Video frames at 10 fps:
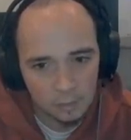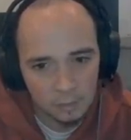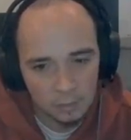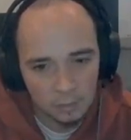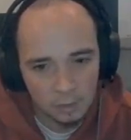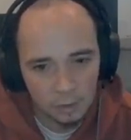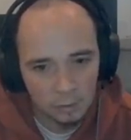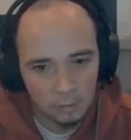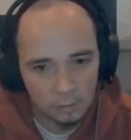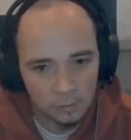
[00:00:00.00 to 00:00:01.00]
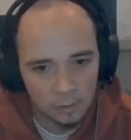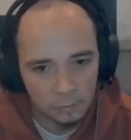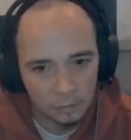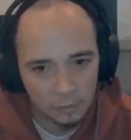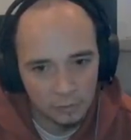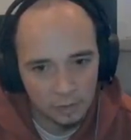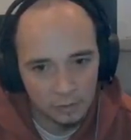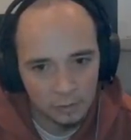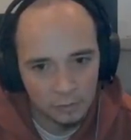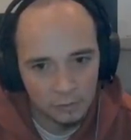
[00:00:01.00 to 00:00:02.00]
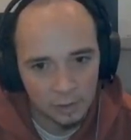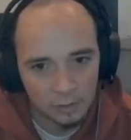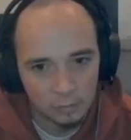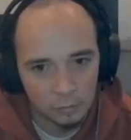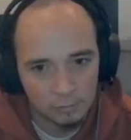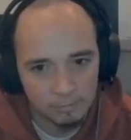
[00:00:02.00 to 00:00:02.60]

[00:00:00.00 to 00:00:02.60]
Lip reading: There we go. I'm just going to stand on this side of the room.